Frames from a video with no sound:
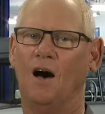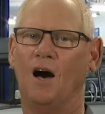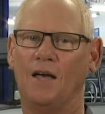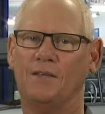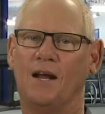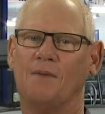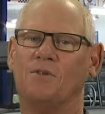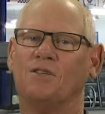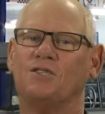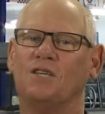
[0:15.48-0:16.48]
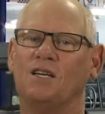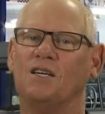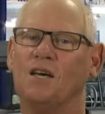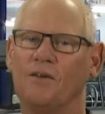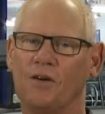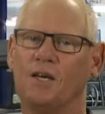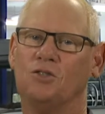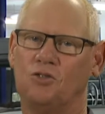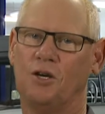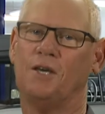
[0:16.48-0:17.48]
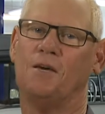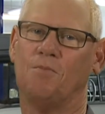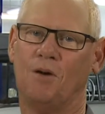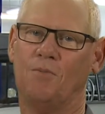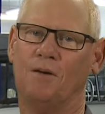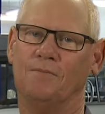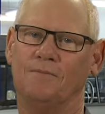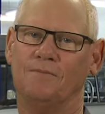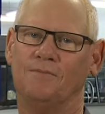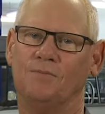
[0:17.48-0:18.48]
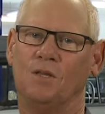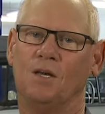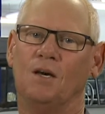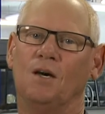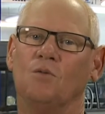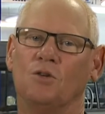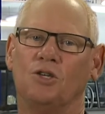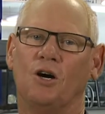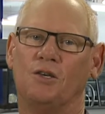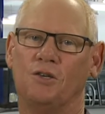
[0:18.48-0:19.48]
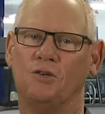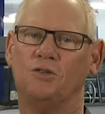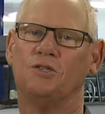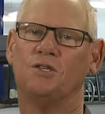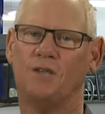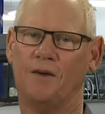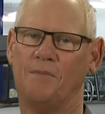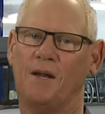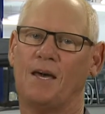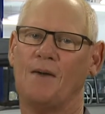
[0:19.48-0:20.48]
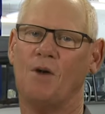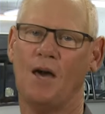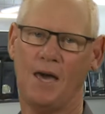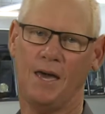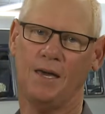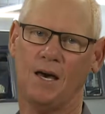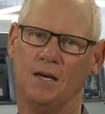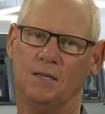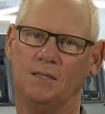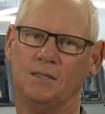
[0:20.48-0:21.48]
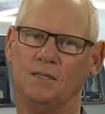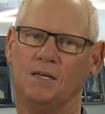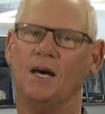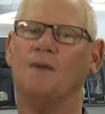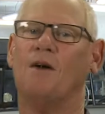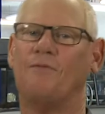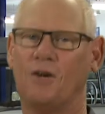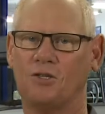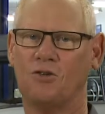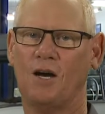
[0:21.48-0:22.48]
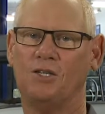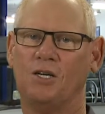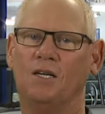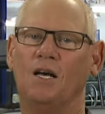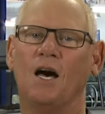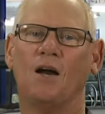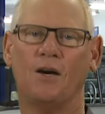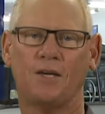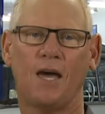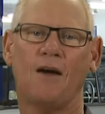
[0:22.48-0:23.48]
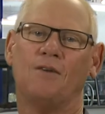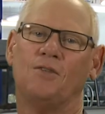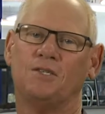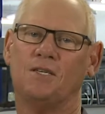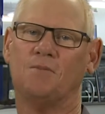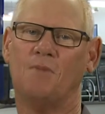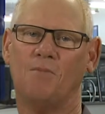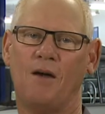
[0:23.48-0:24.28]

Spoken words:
I ended up with a significant drinking problem, which I used to self-medicate my anger and my frustration, and I carried this into my